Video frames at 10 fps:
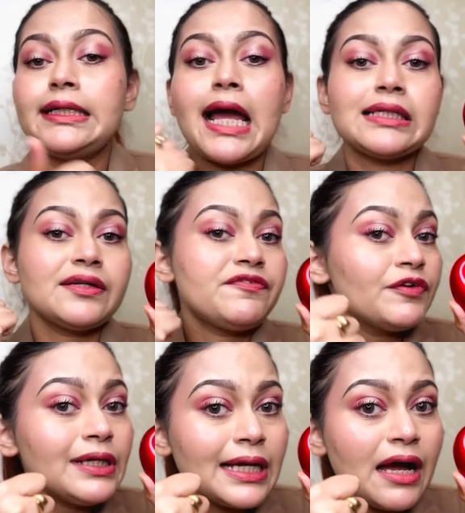It has a
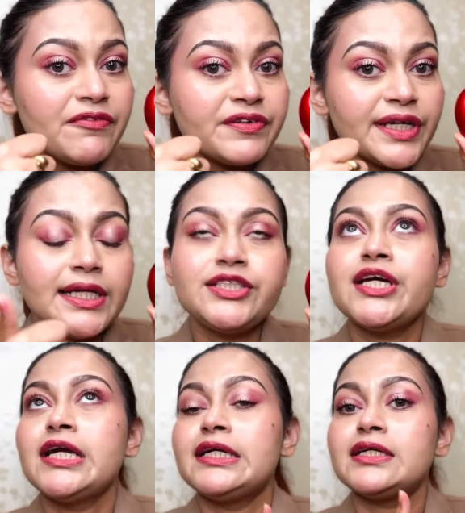full coverage,
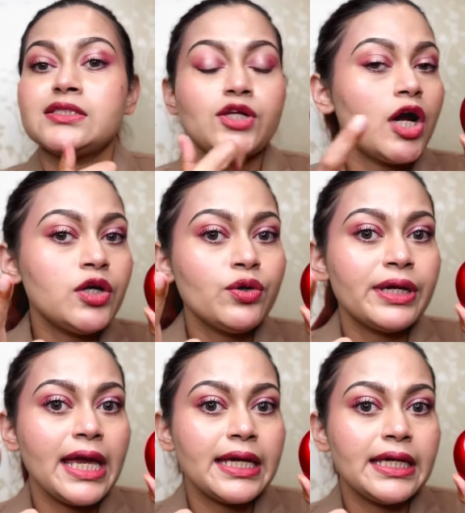does not look
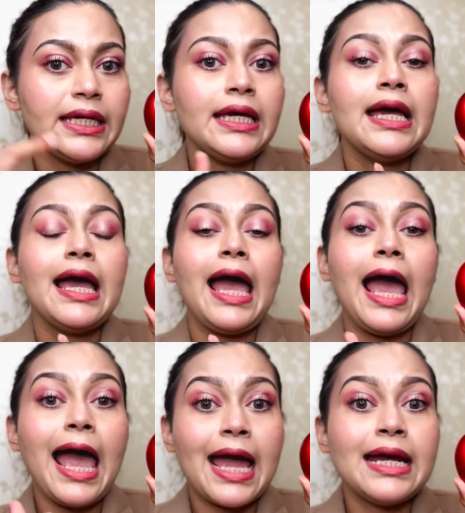cakey,
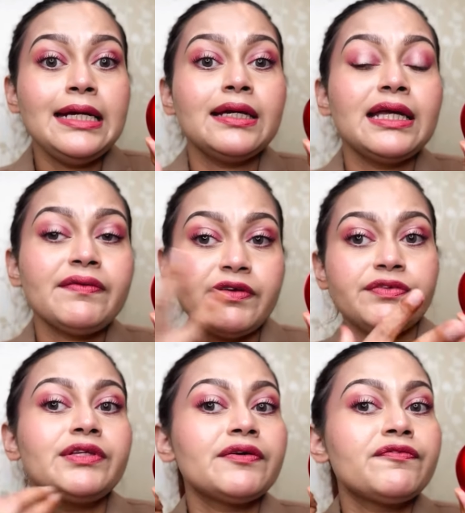and even
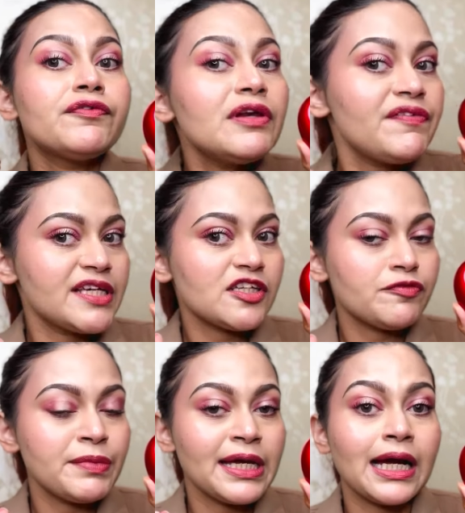with the full face
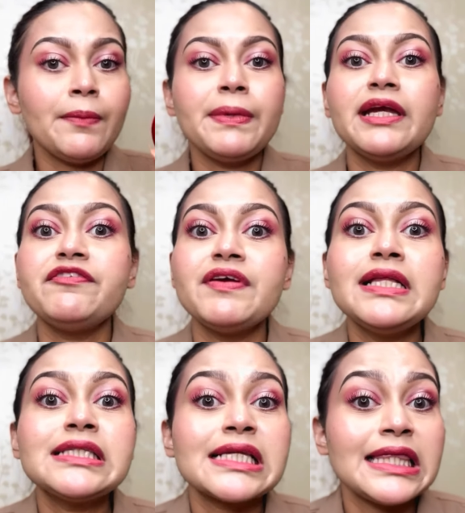of makeup, it
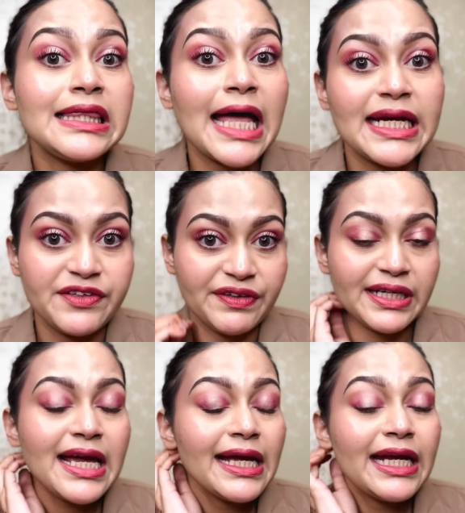feels lightweight.